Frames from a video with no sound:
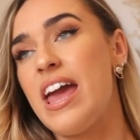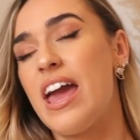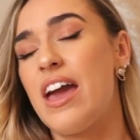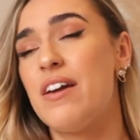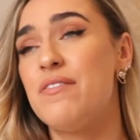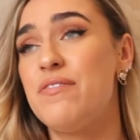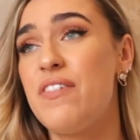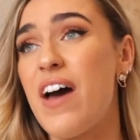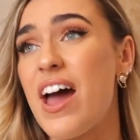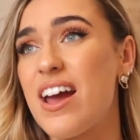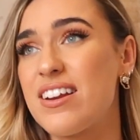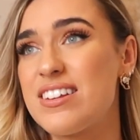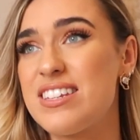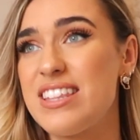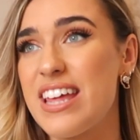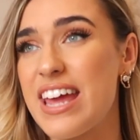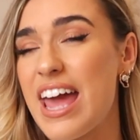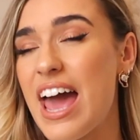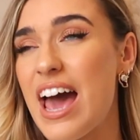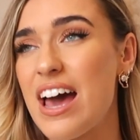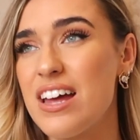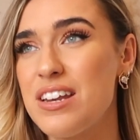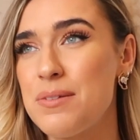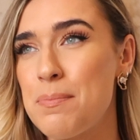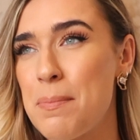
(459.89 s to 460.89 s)
In fact they
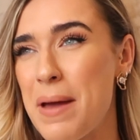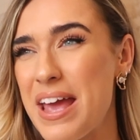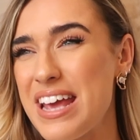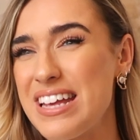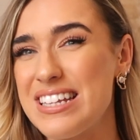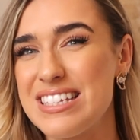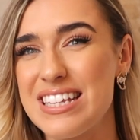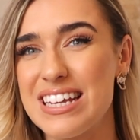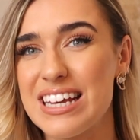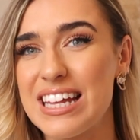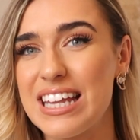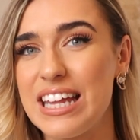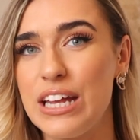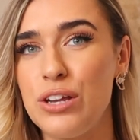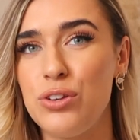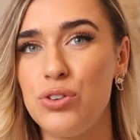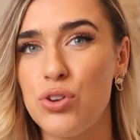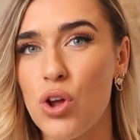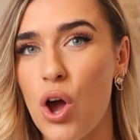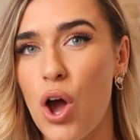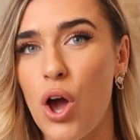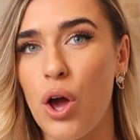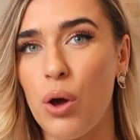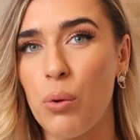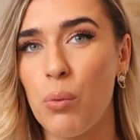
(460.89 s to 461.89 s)
had basically
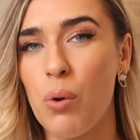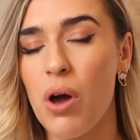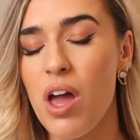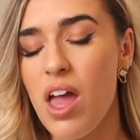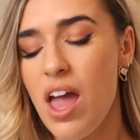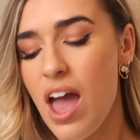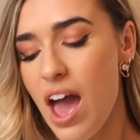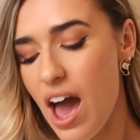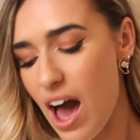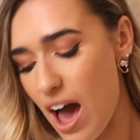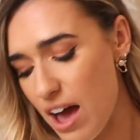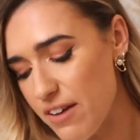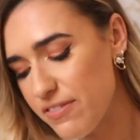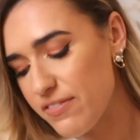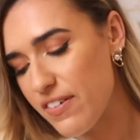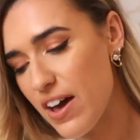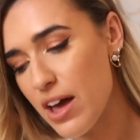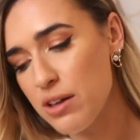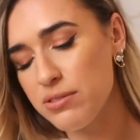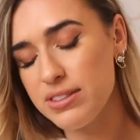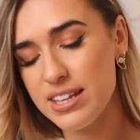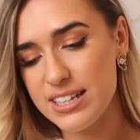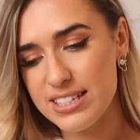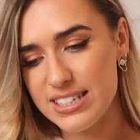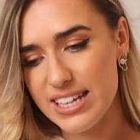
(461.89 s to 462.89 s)
no, I
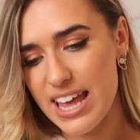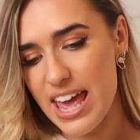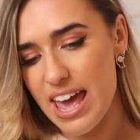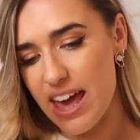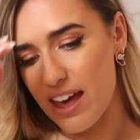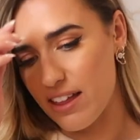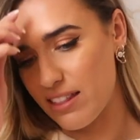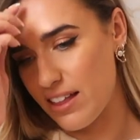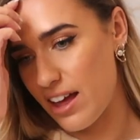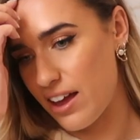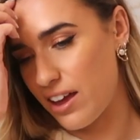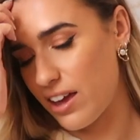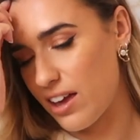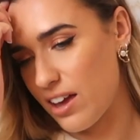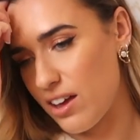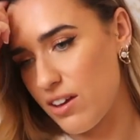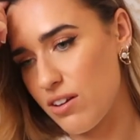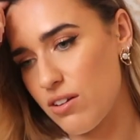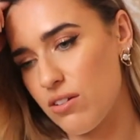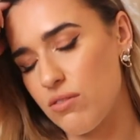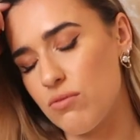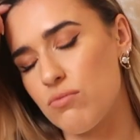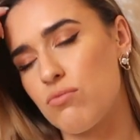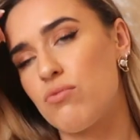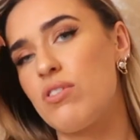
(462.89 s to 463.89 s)
found this year like
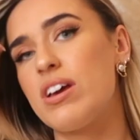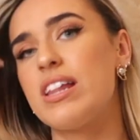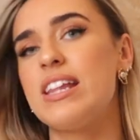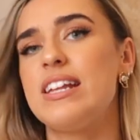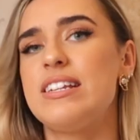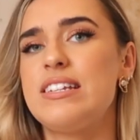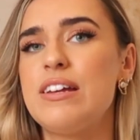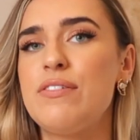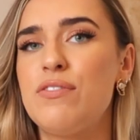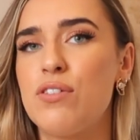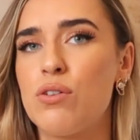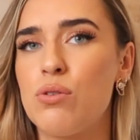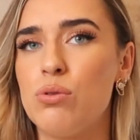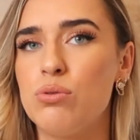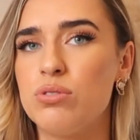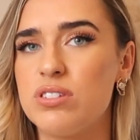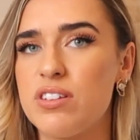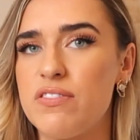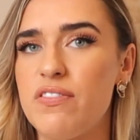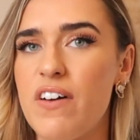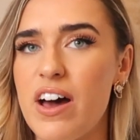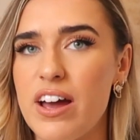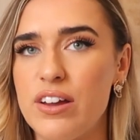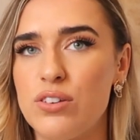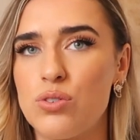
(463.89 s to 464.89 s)
really difficult to
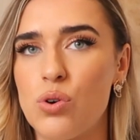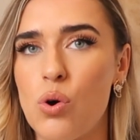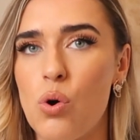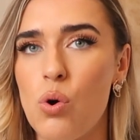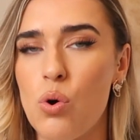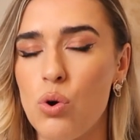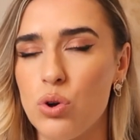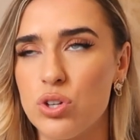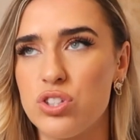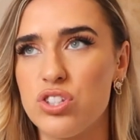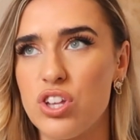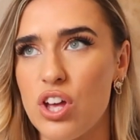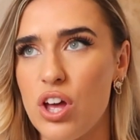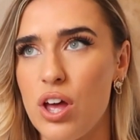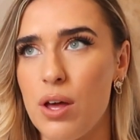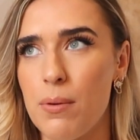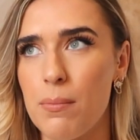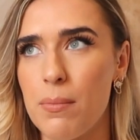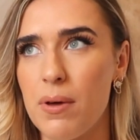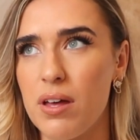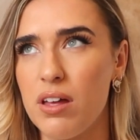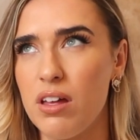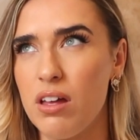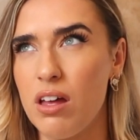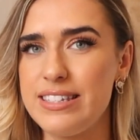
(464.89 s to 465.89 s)
find
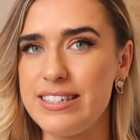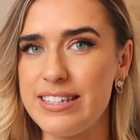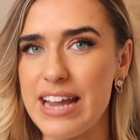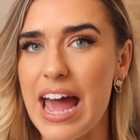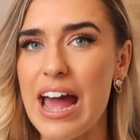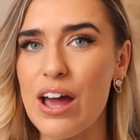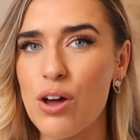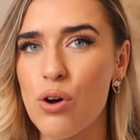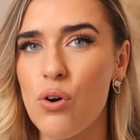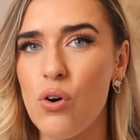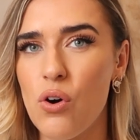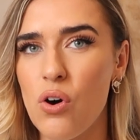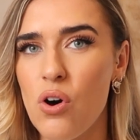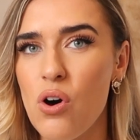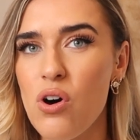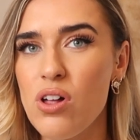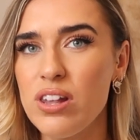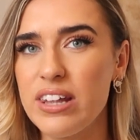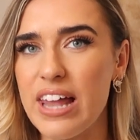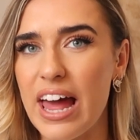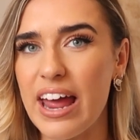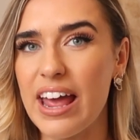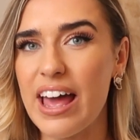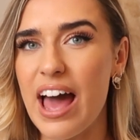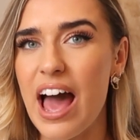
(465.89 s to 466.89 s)
autumn decor.
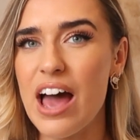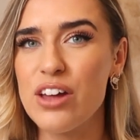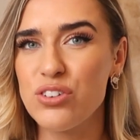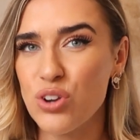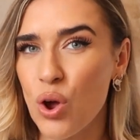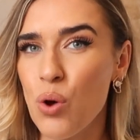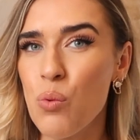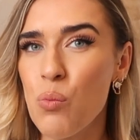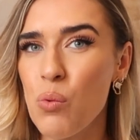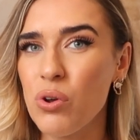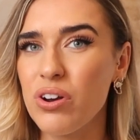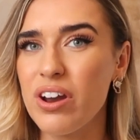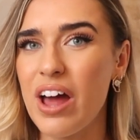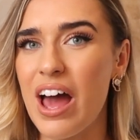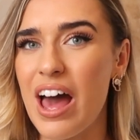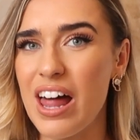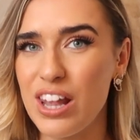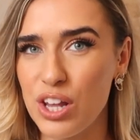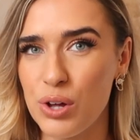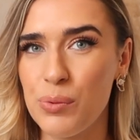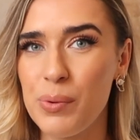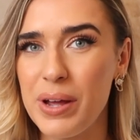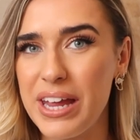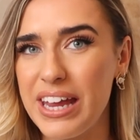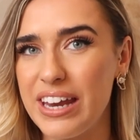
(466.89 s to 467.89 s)
Like, I don't want
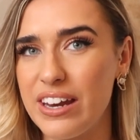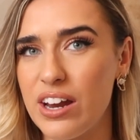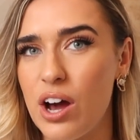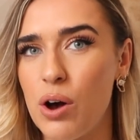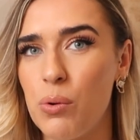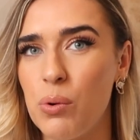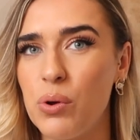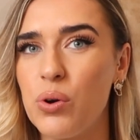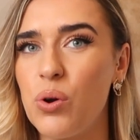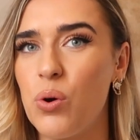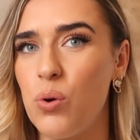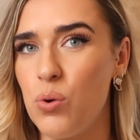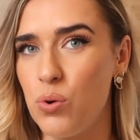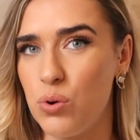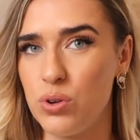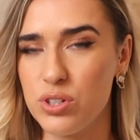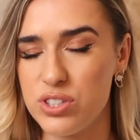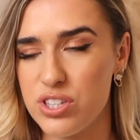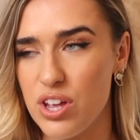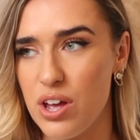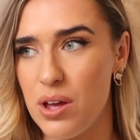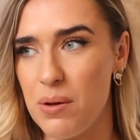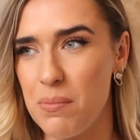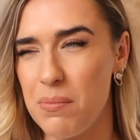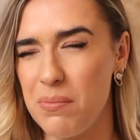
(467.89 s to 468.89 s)
Halloween, I want
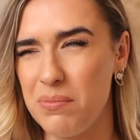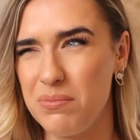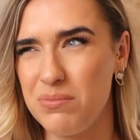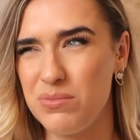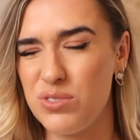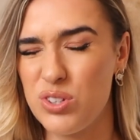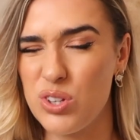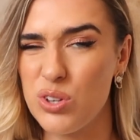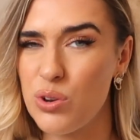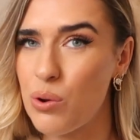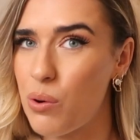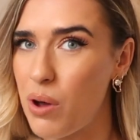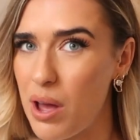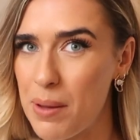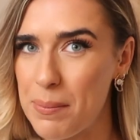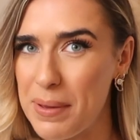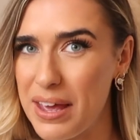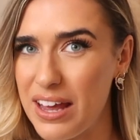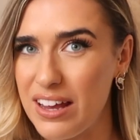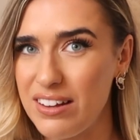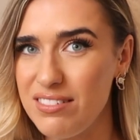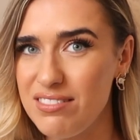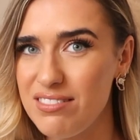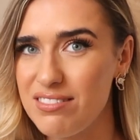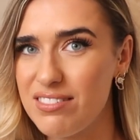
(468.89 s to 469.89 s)
autumn. Do you know what I
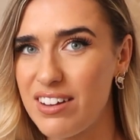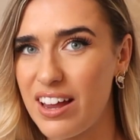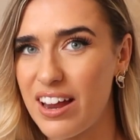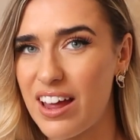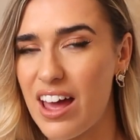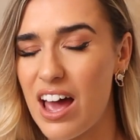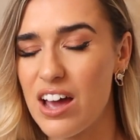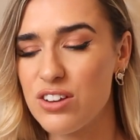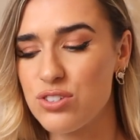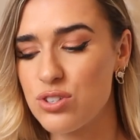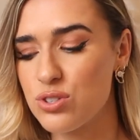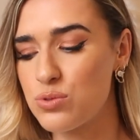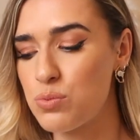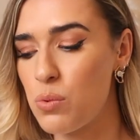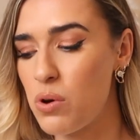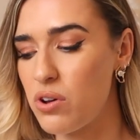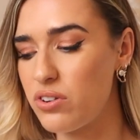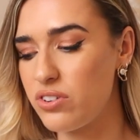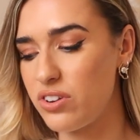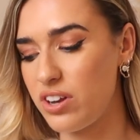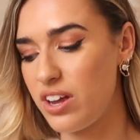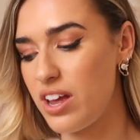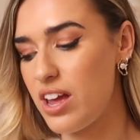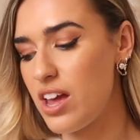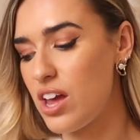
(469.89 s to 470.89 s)
mean? Like, I just
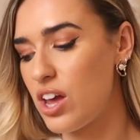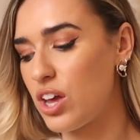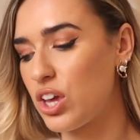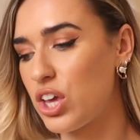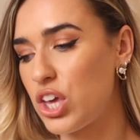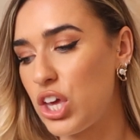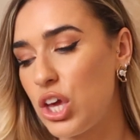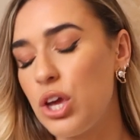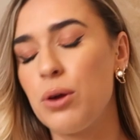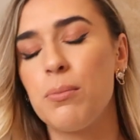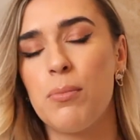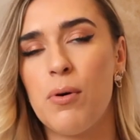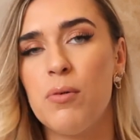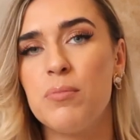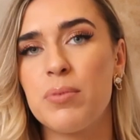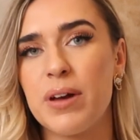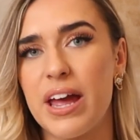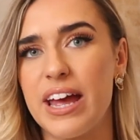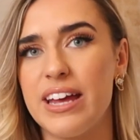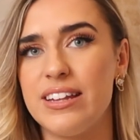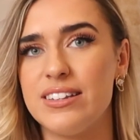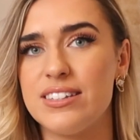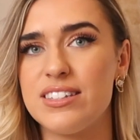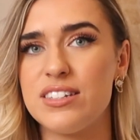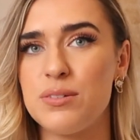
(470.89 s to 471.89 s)
want cute
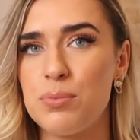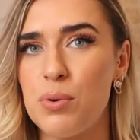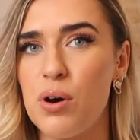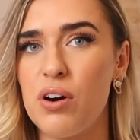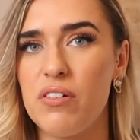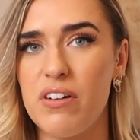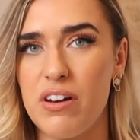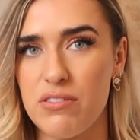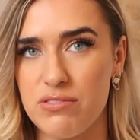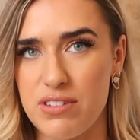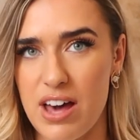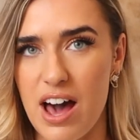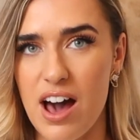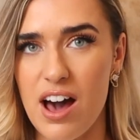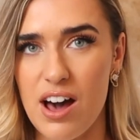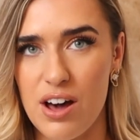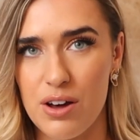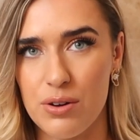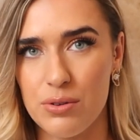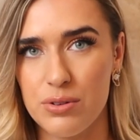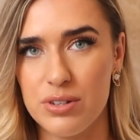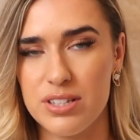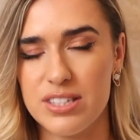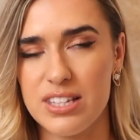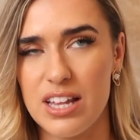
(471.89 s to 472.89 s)
pumpkins to put around the
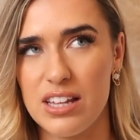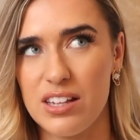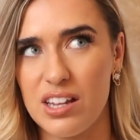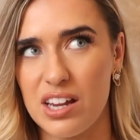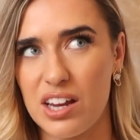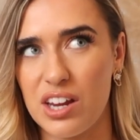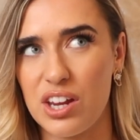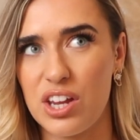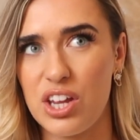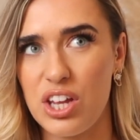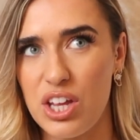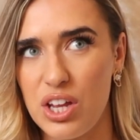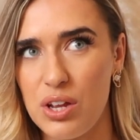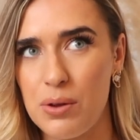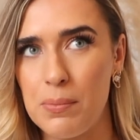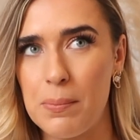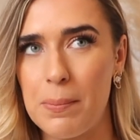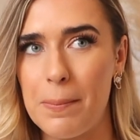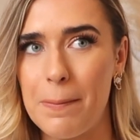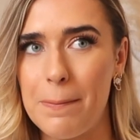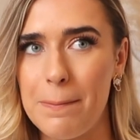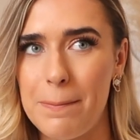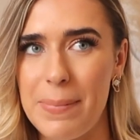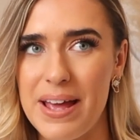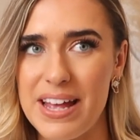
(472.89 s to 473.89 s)
house and like cute
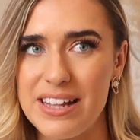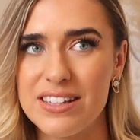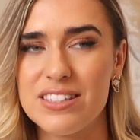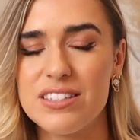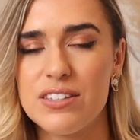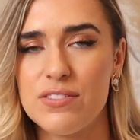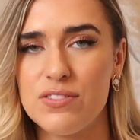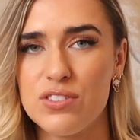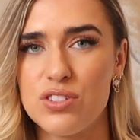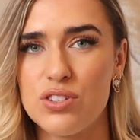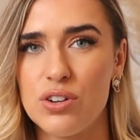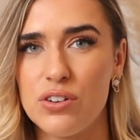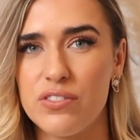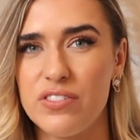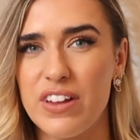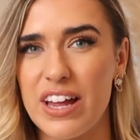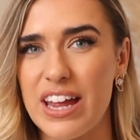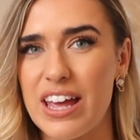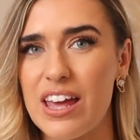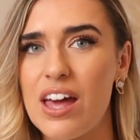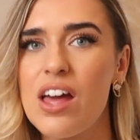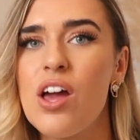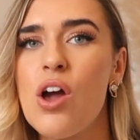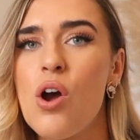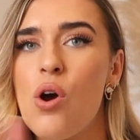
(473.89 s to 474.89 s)
bits of stuff
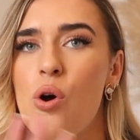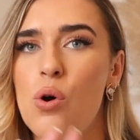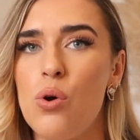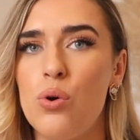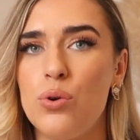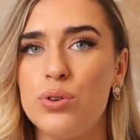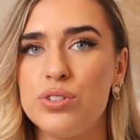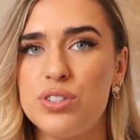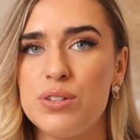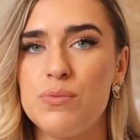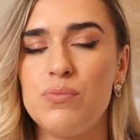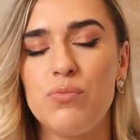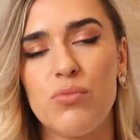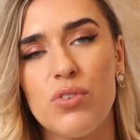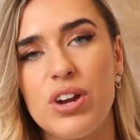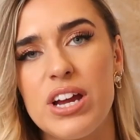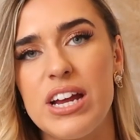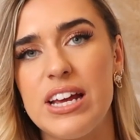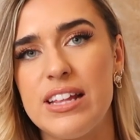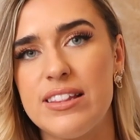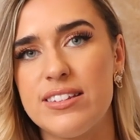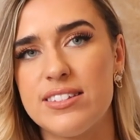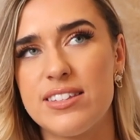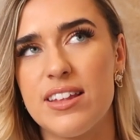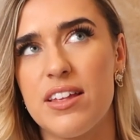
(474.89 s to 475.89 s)
like autumn
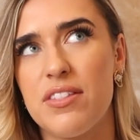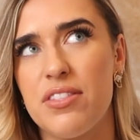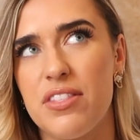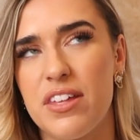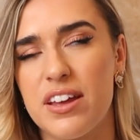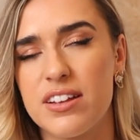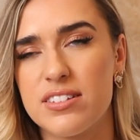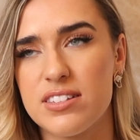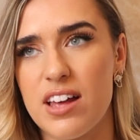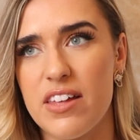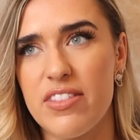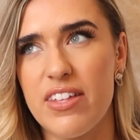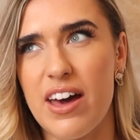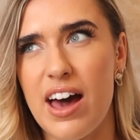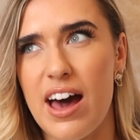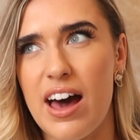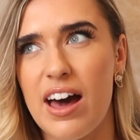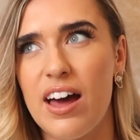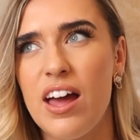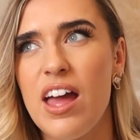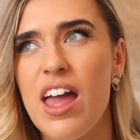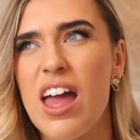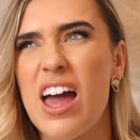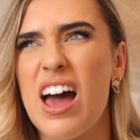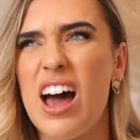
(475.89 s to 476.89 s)
wreaths and things like
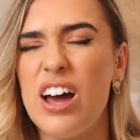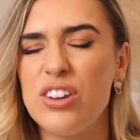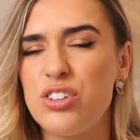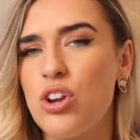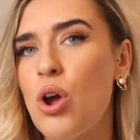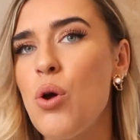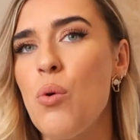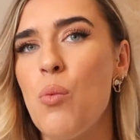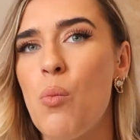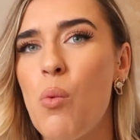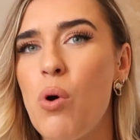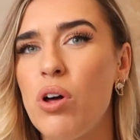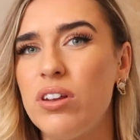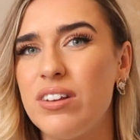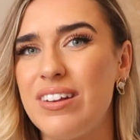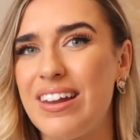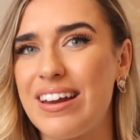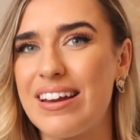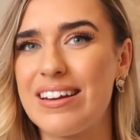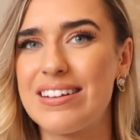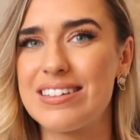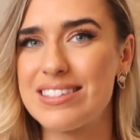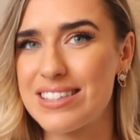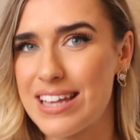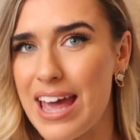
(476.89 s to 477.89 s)
that. I don't want
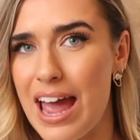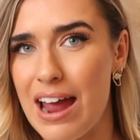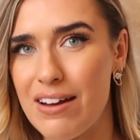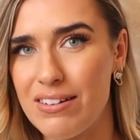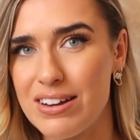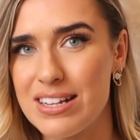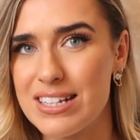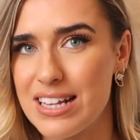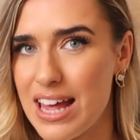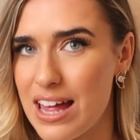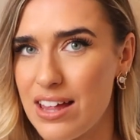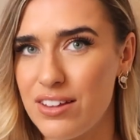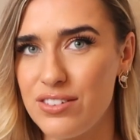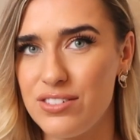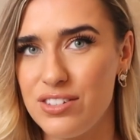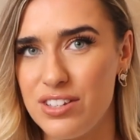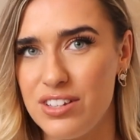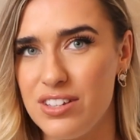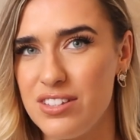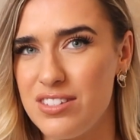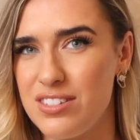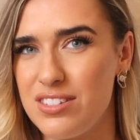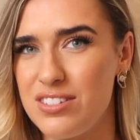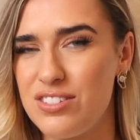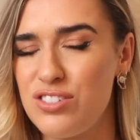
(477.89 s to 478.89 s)
like scary
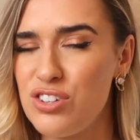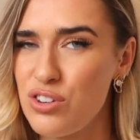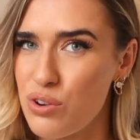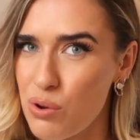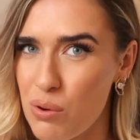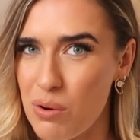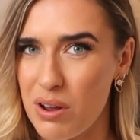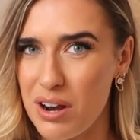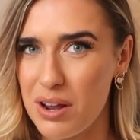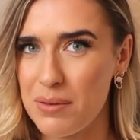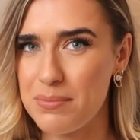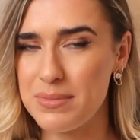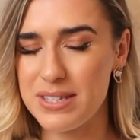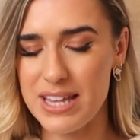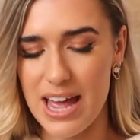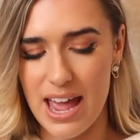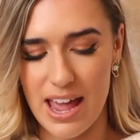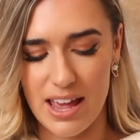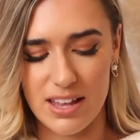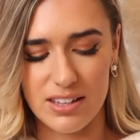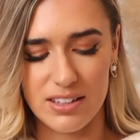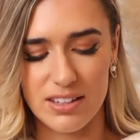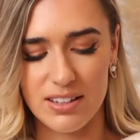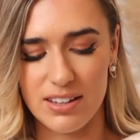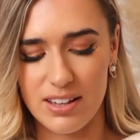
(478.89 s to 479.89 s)
skeletons. Do you know what I'm
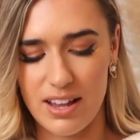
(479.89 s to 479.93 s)
saying?